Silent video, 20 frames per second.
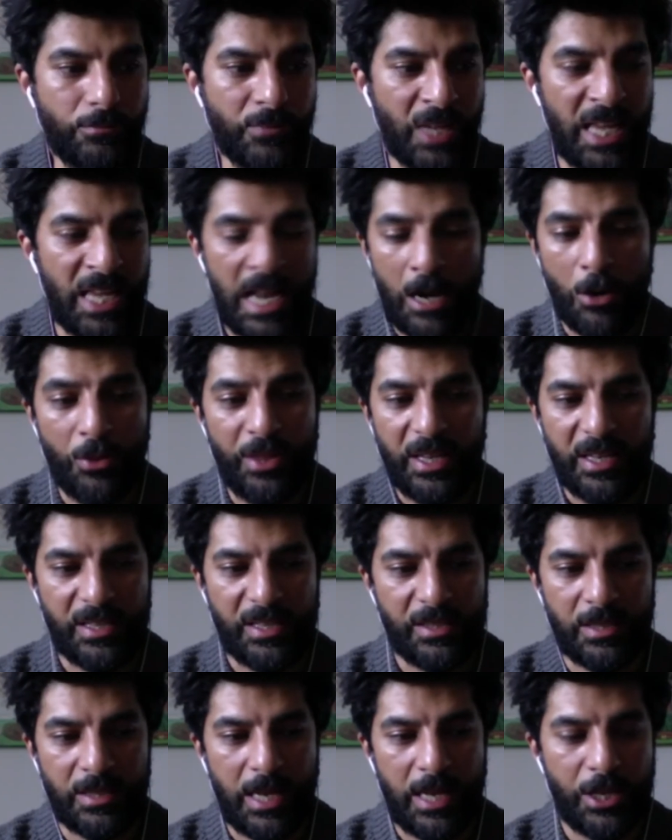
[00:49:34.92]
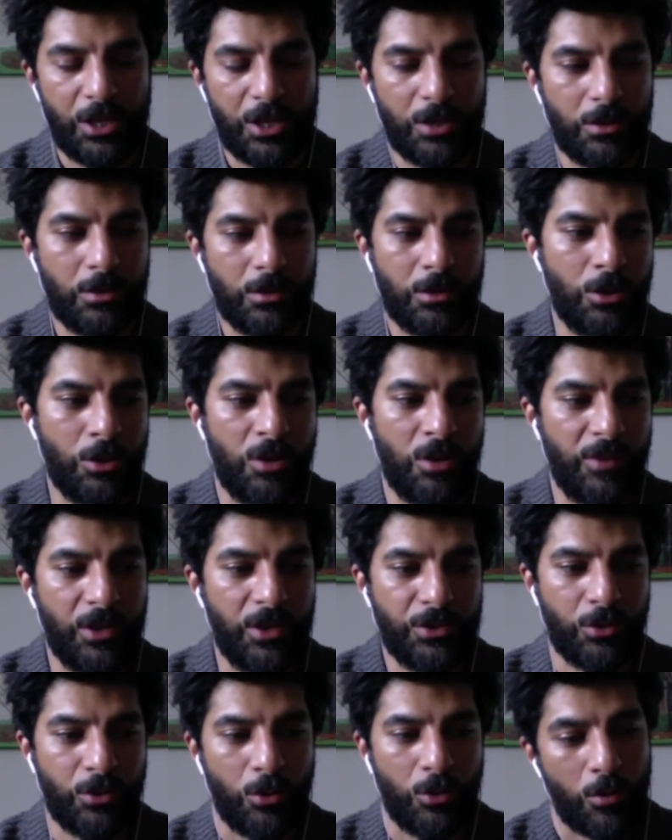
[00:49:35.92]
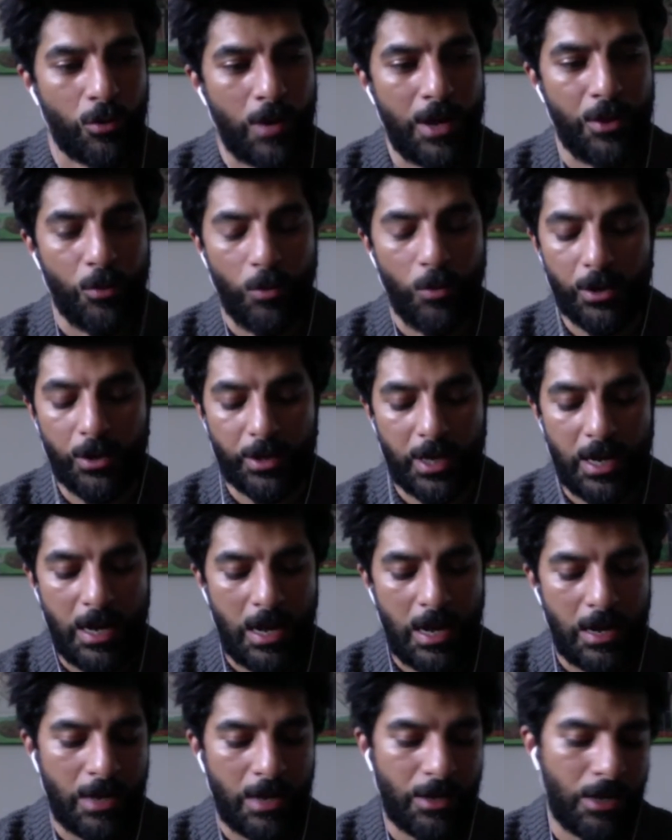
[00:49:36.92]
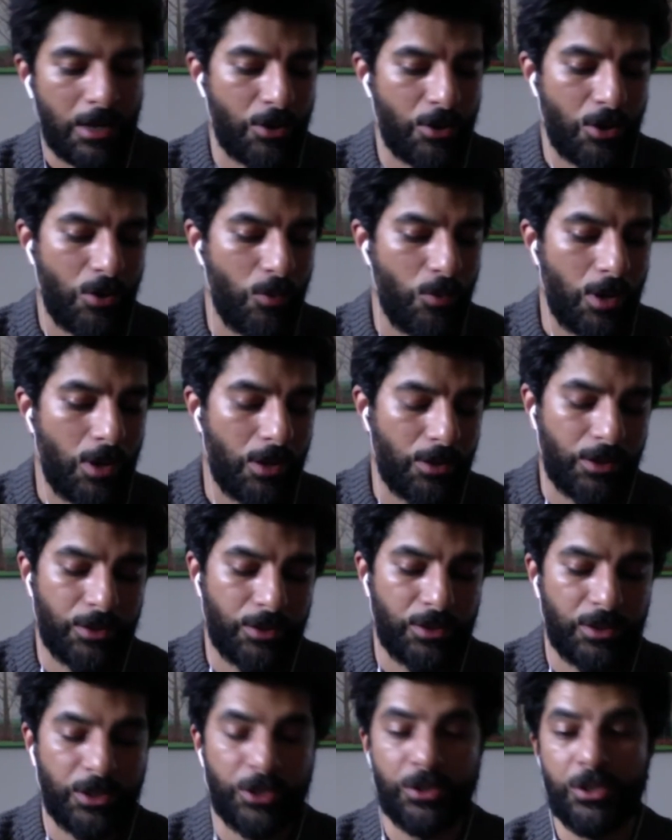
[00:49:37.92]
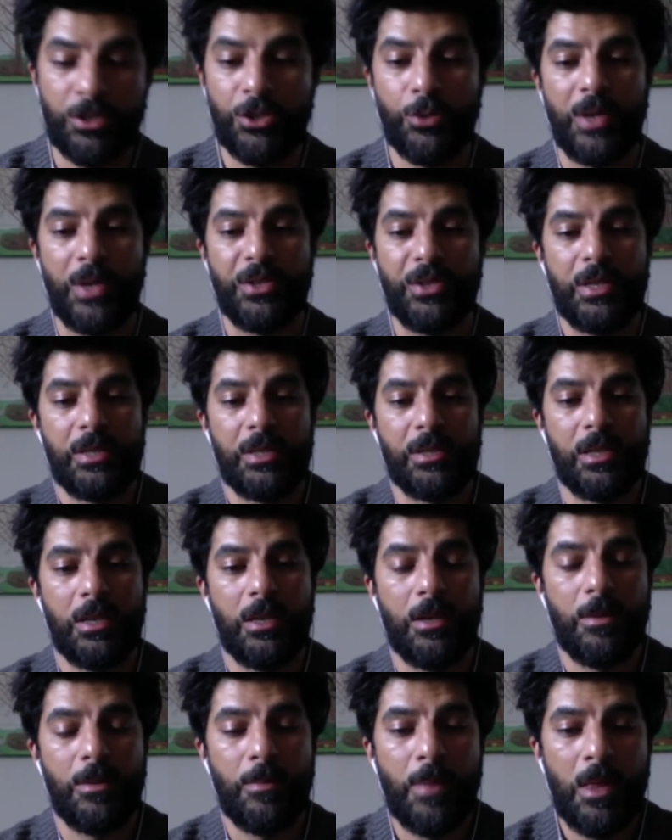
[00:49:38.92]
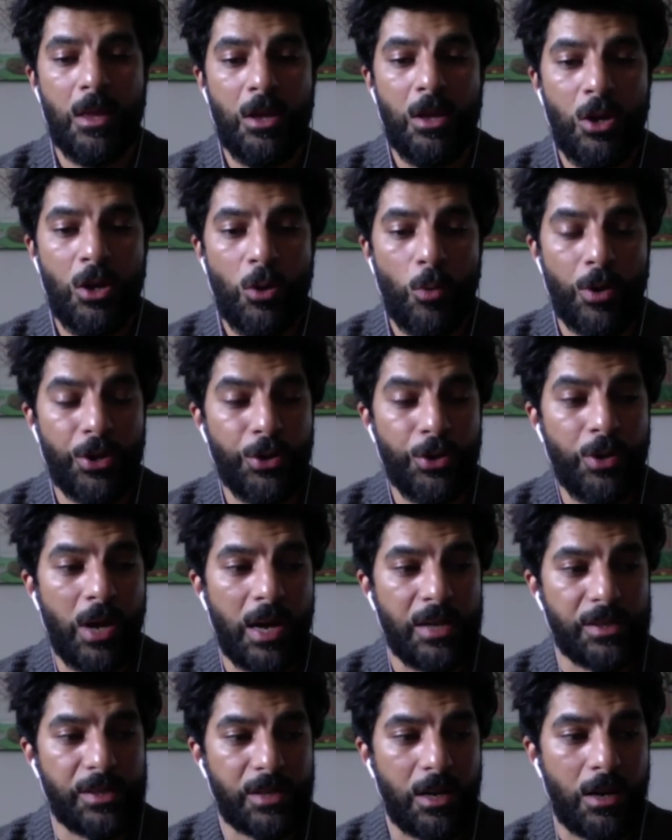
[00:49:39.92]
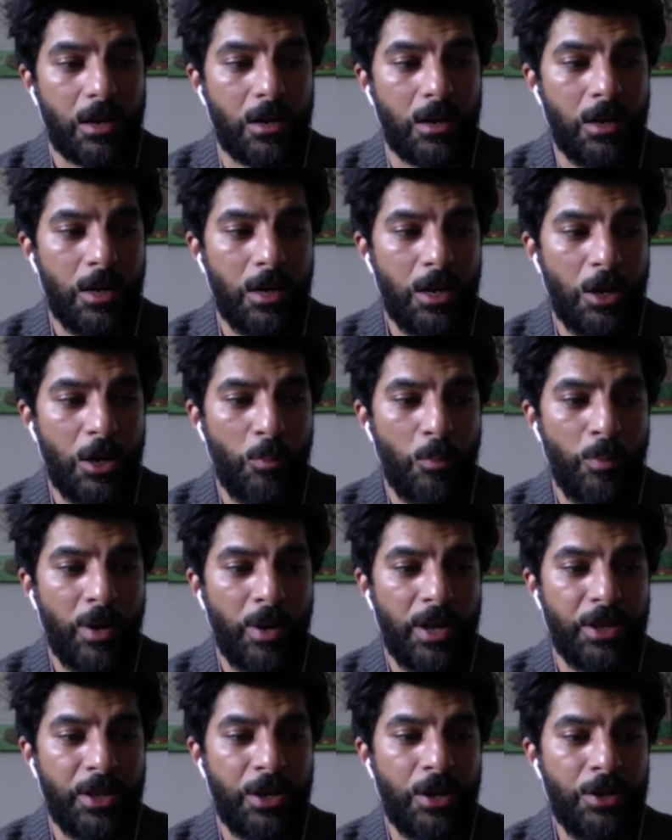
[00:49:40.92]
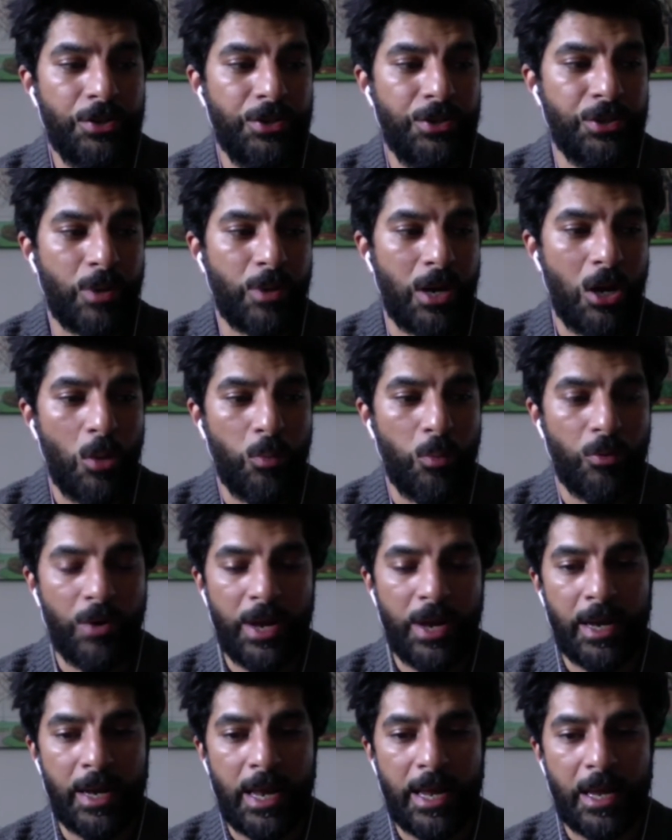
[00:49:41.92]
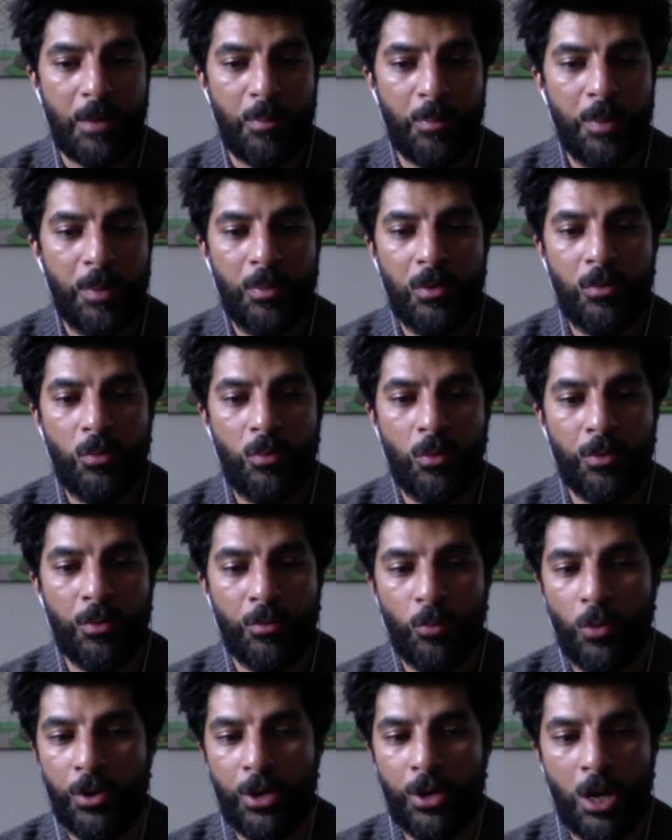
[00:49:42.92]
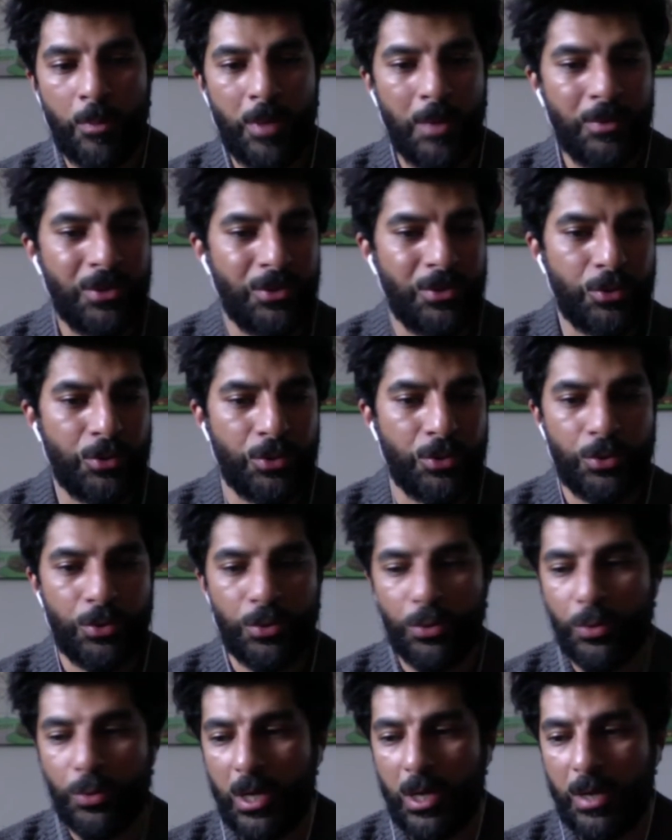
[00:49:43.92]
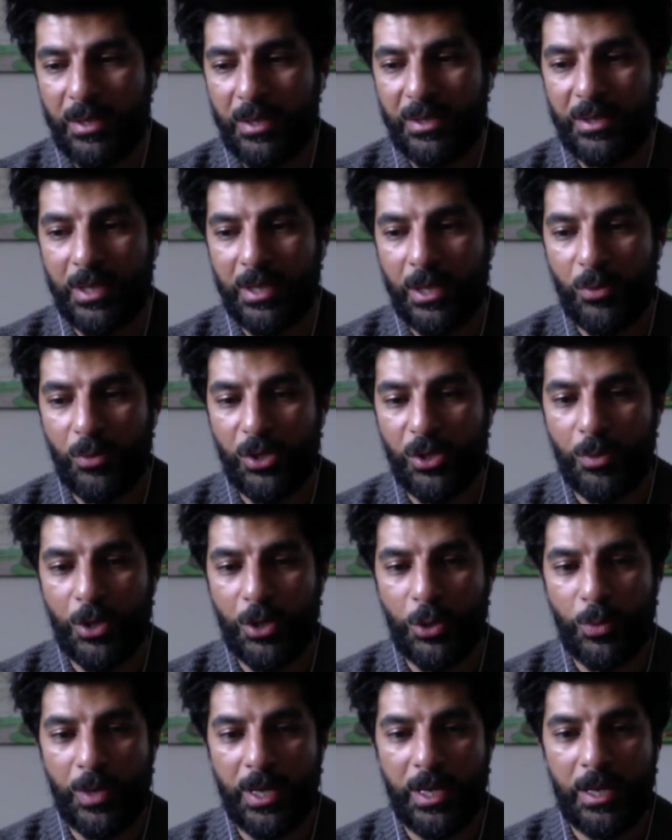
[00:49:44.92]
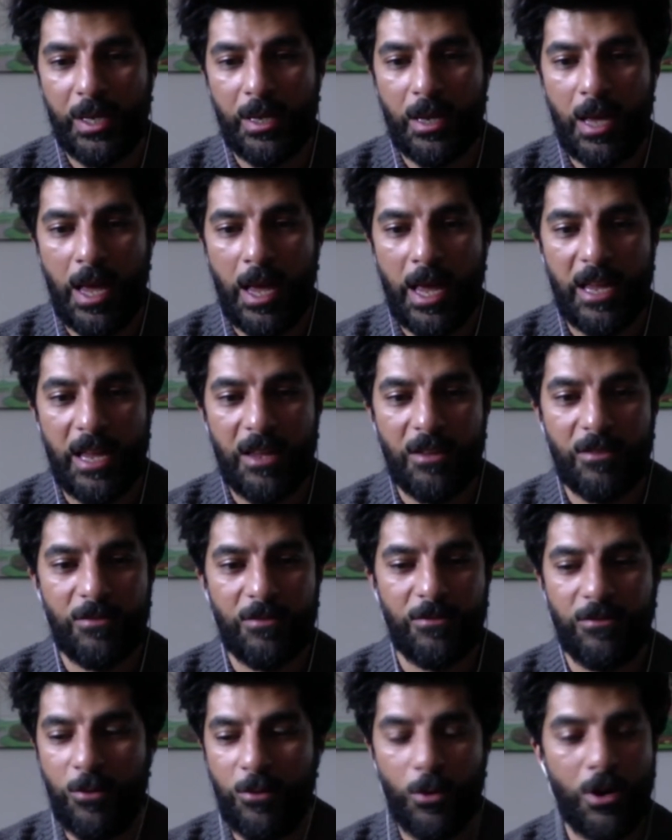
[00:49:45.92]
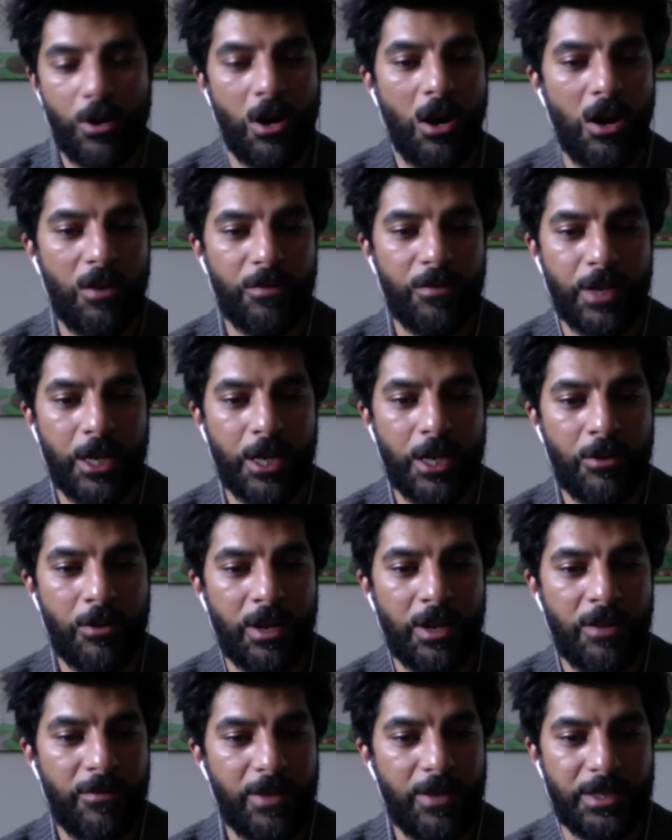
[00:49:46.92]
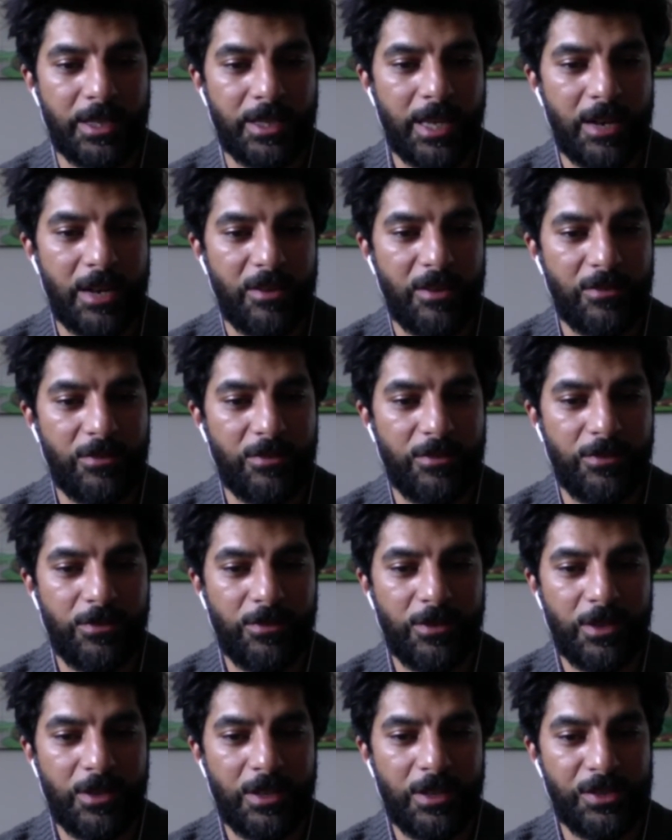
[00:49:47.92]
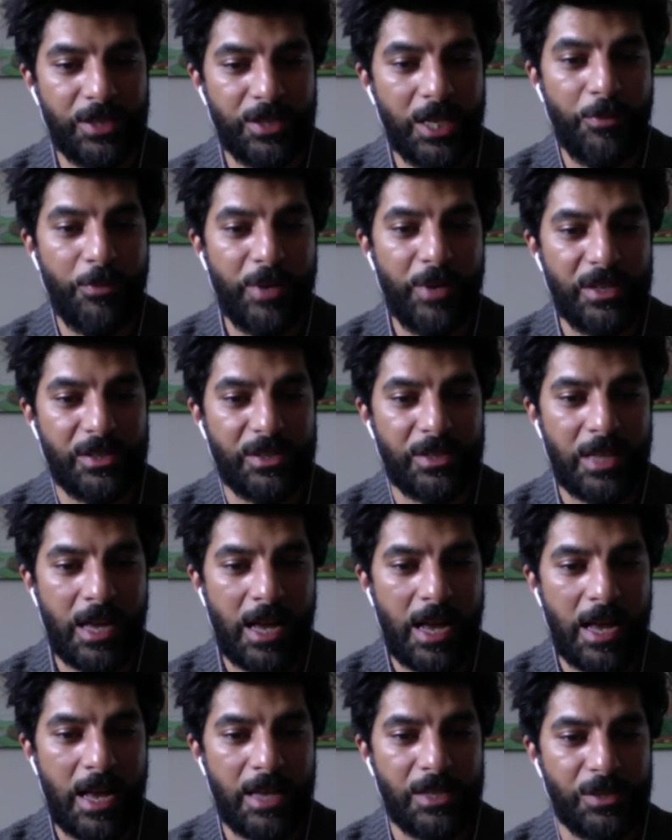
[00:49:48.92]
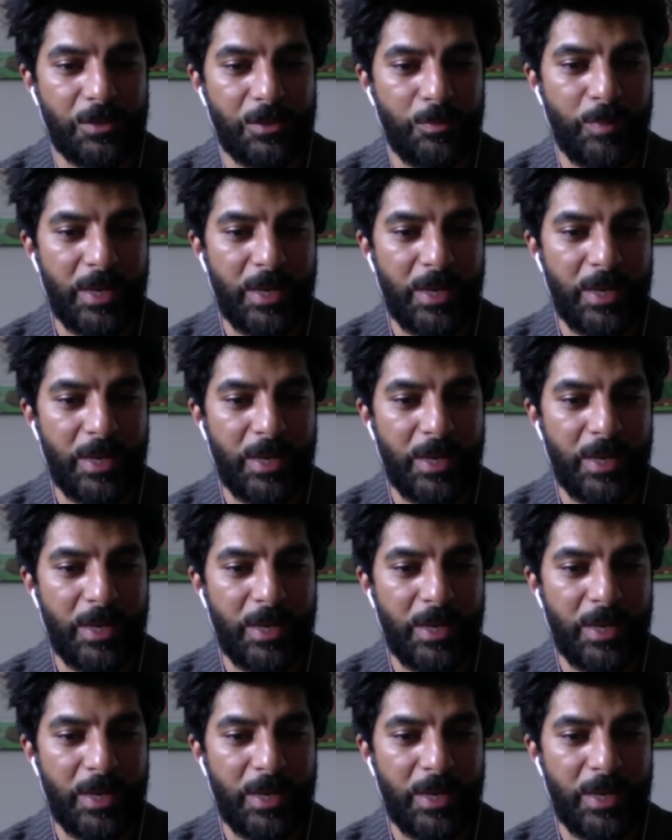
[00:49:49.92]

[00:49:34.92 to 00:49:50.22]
I don't think this is universal all around the world, I don't know what the situation is in where you guys are, but in the countries where I operate, people would not be able to distinguish between a 4.5-year investigative a series that has been